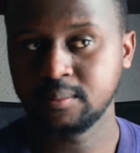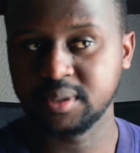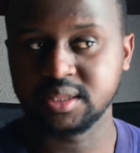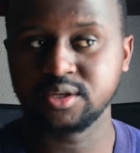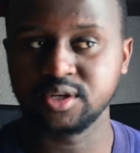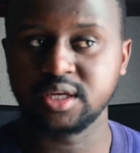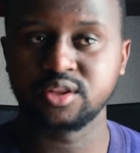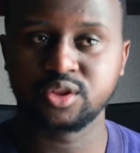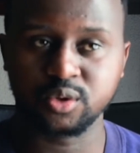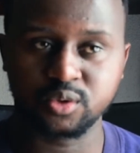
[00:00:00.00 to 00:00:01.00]
But then you
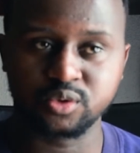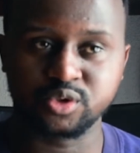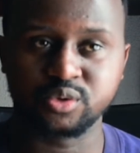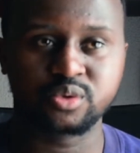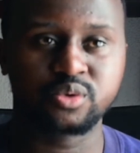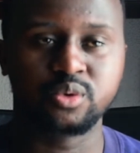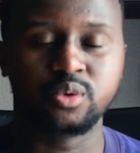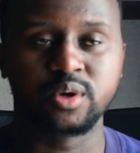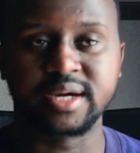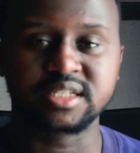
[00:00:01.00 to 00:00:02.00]
get those
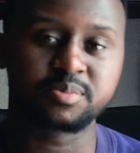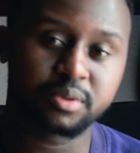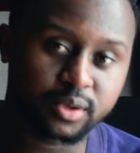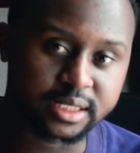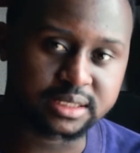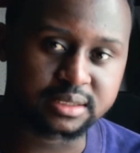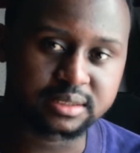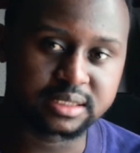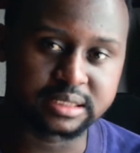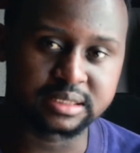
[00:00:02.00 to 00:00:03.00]
who exploit
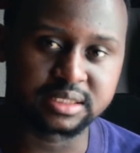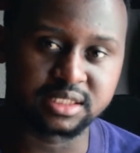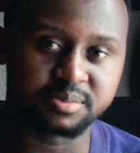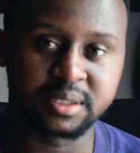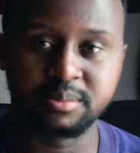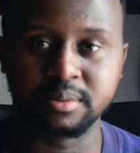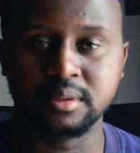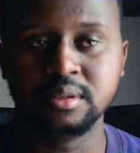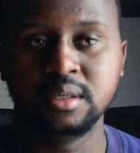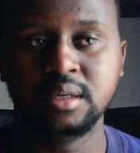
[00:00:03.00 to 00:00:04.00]
these people.